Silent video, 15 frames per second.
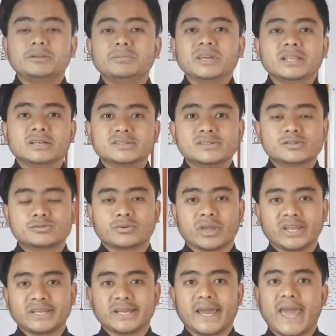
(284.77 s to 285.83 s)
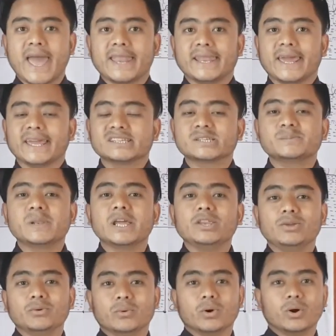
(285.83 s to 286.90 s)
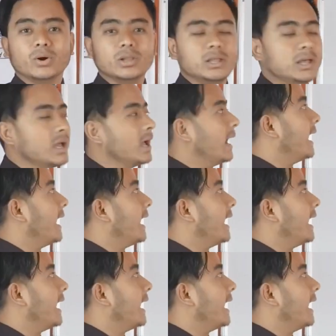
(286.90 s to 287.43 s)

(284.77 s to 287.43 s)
me illustrate and explain you all